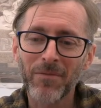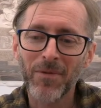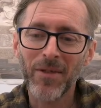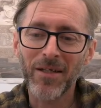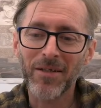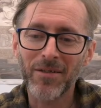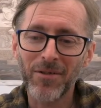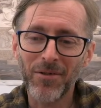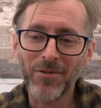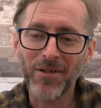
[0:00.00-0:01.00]
for that
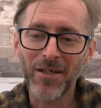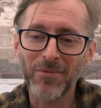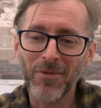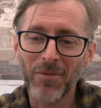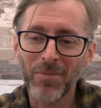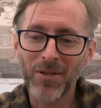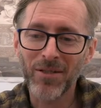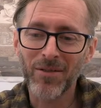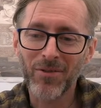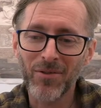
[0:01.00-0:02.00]
dog. And we've got
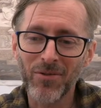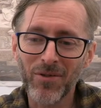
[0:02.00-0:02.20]
Linda too.